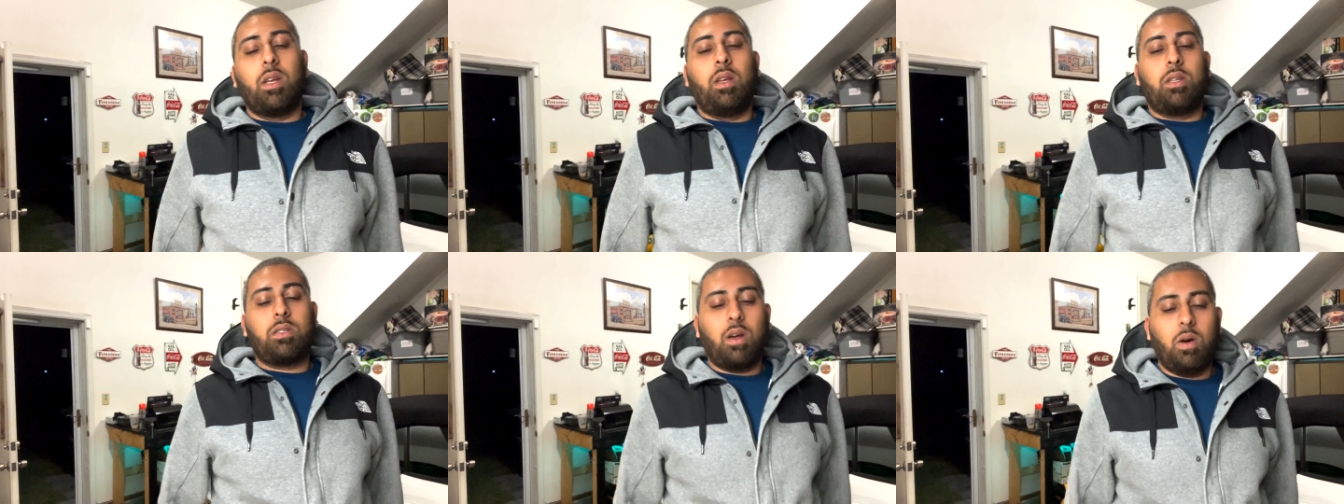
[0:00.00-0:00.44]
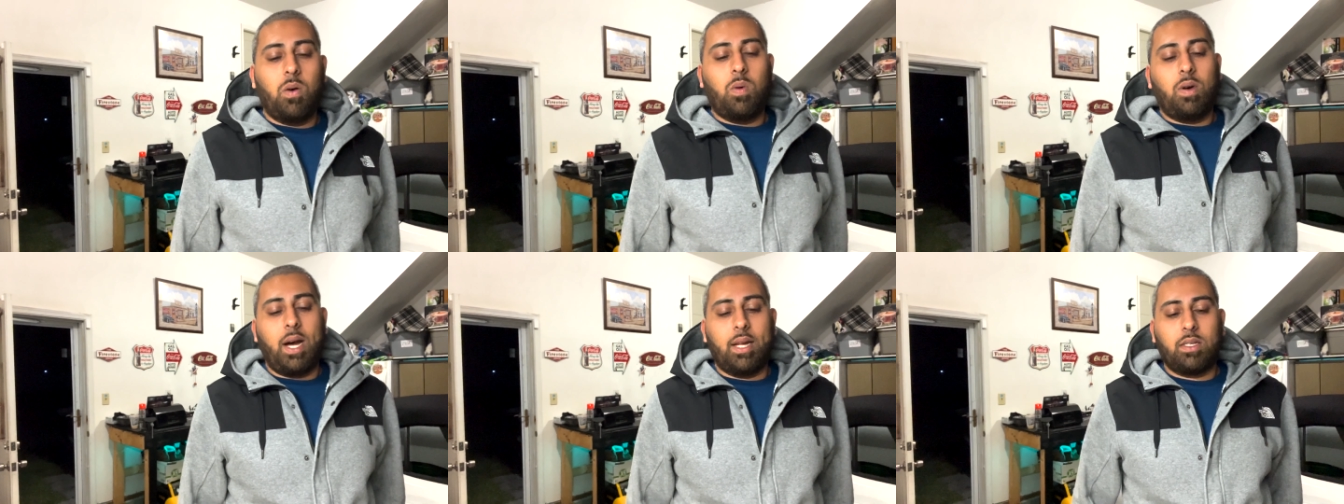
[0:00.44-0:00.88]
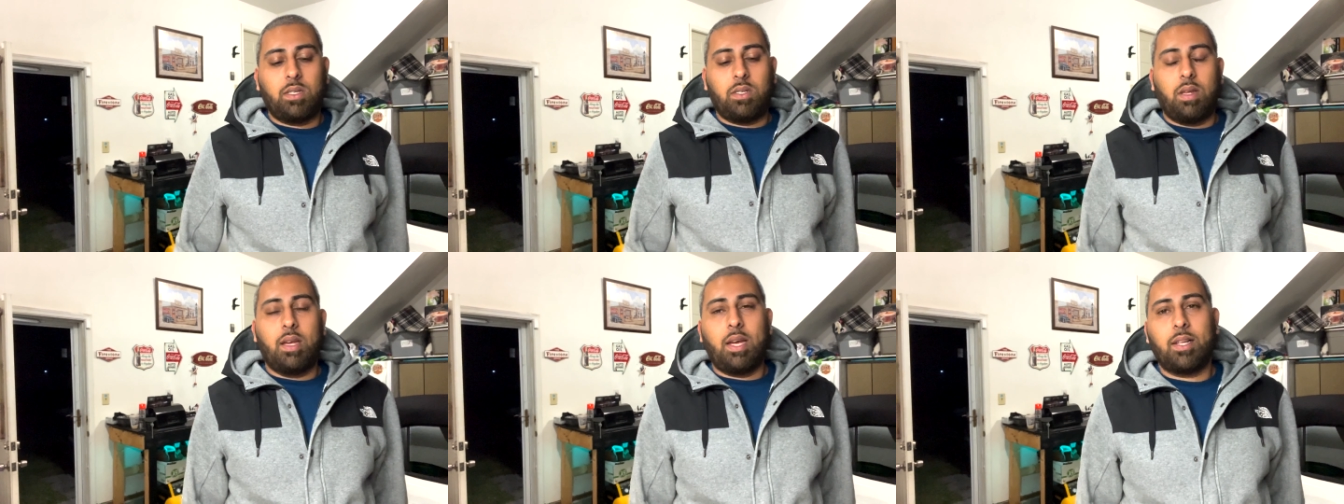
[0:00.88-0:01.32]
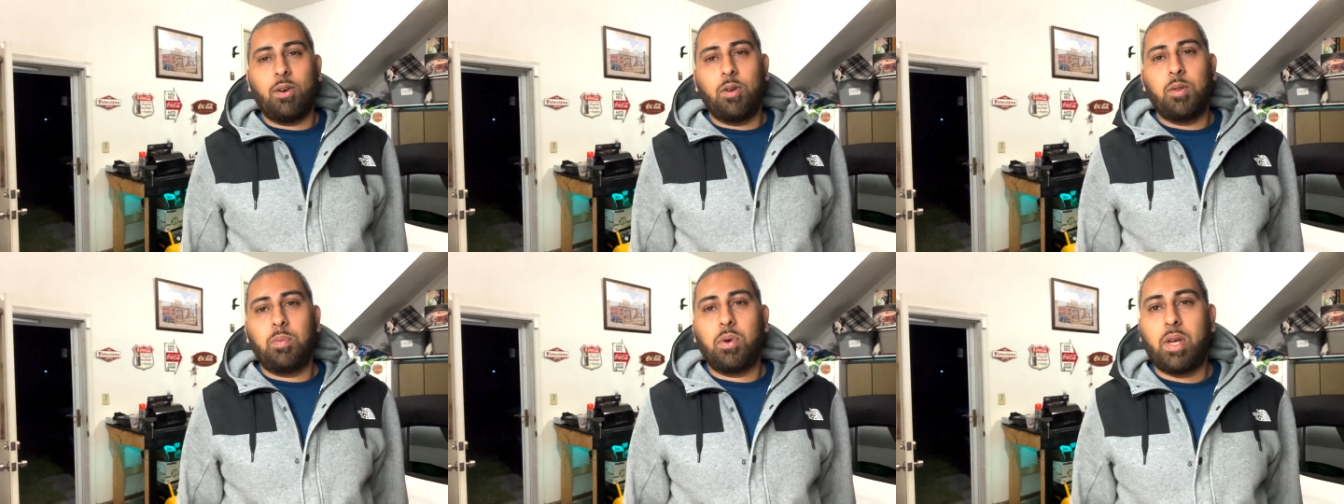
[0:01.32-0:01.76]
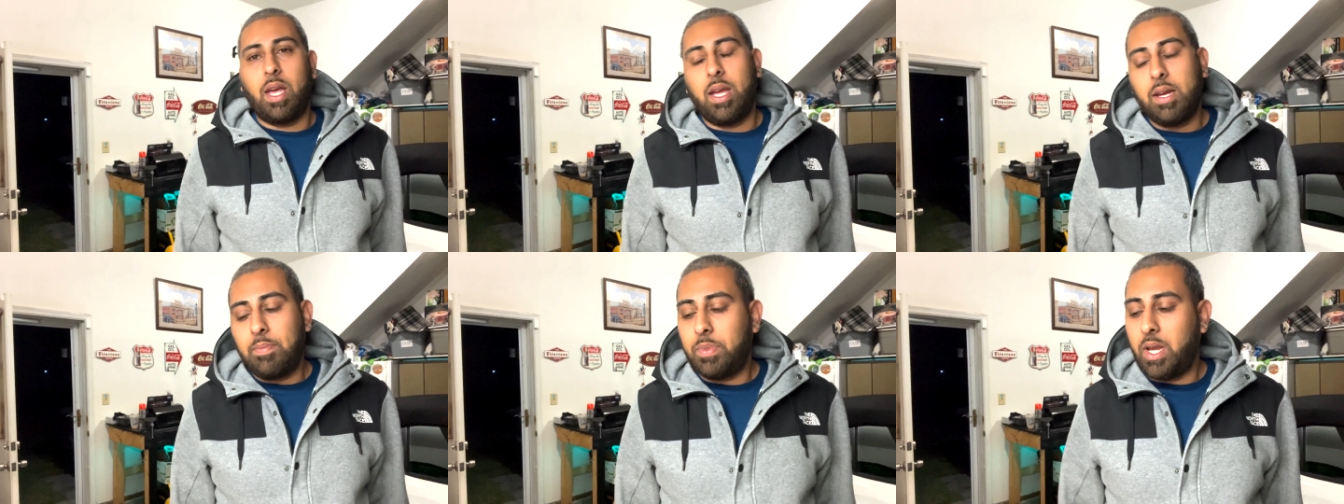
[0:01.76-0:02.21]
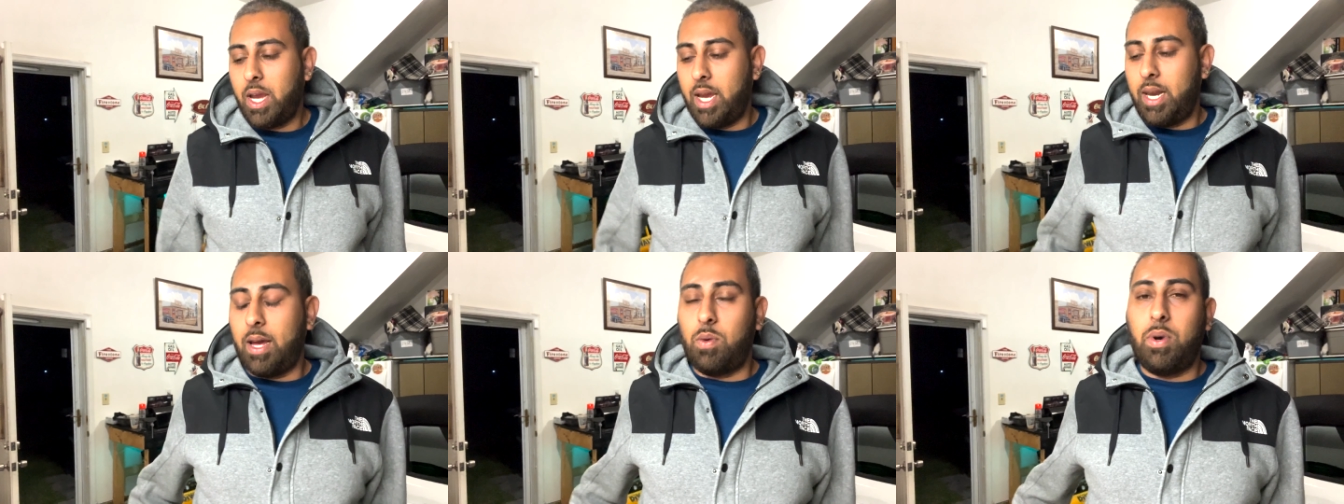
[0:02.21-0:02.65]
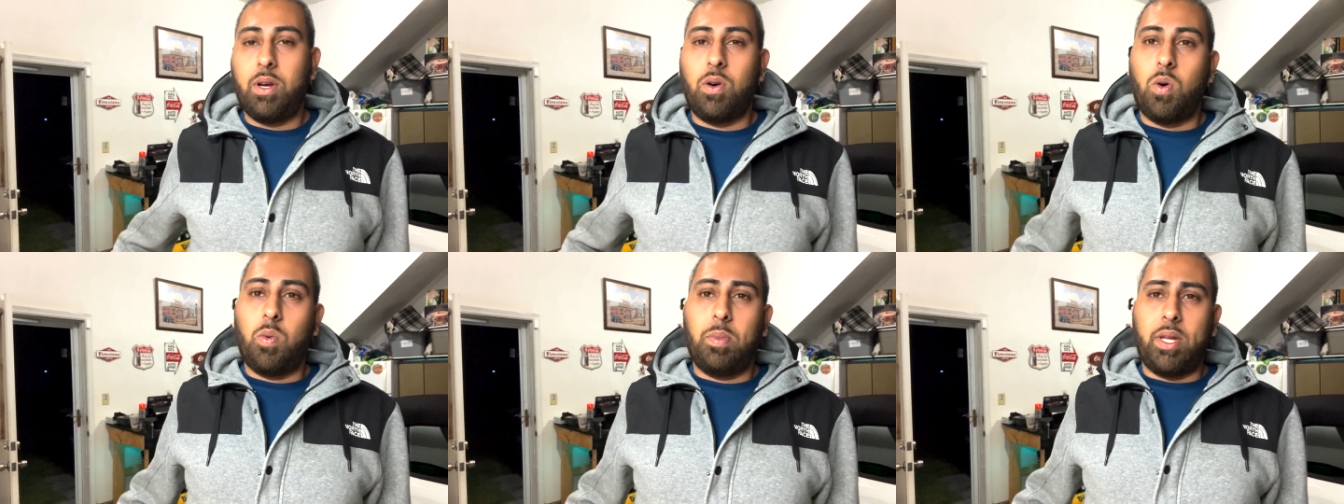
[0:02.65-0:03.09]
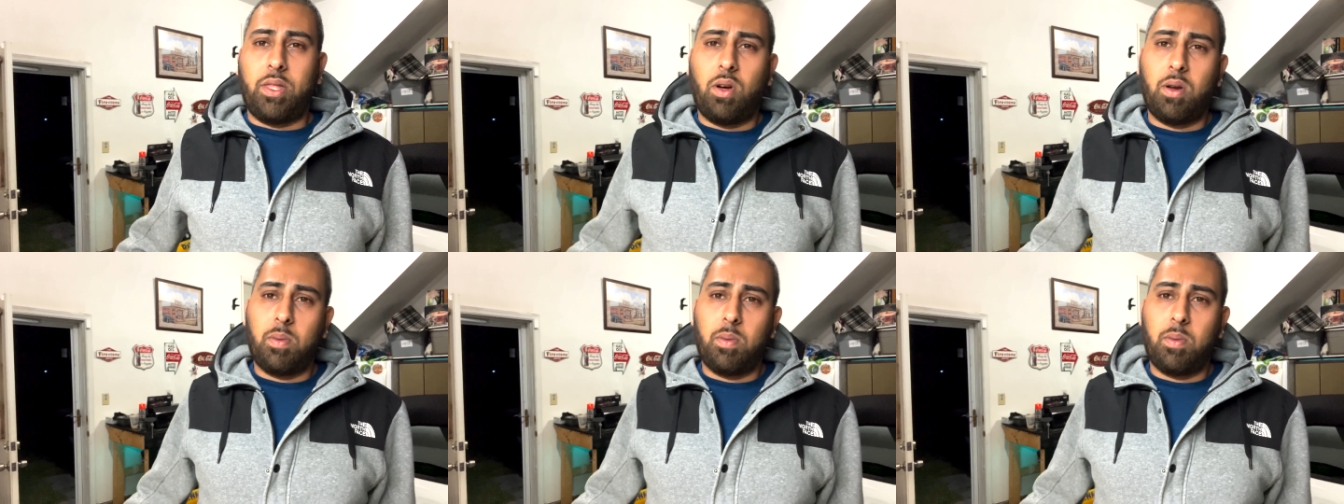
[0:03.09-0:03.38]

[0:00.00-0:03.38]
So I told him, okay, and I went home and thought